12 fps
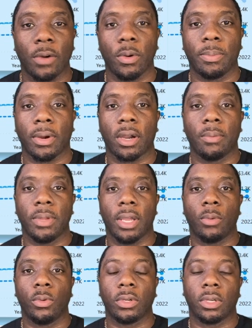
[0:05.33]
Power B I
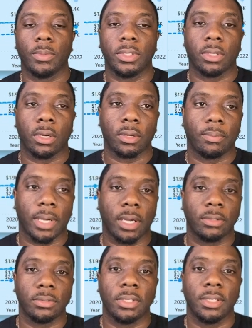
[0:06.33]
we're going to be talking about
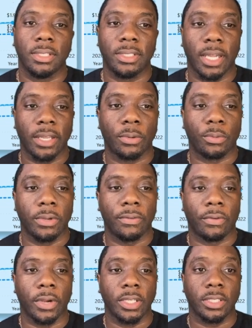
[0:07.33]
data
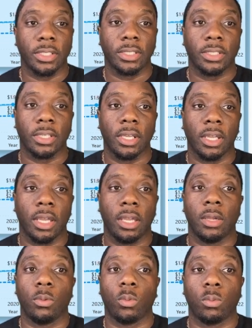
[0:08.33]
refreshes and